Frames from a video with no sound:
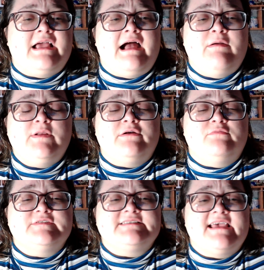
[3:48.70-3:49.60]
I would
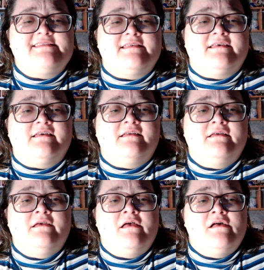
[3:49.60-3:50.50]
almost say the
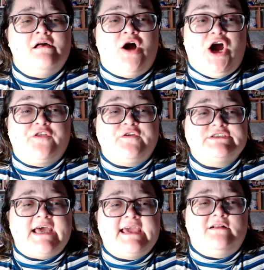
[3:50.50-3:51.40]
author
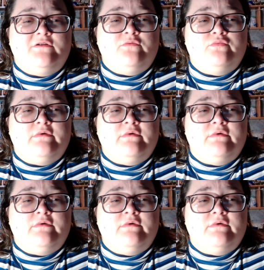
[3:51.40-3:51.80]
title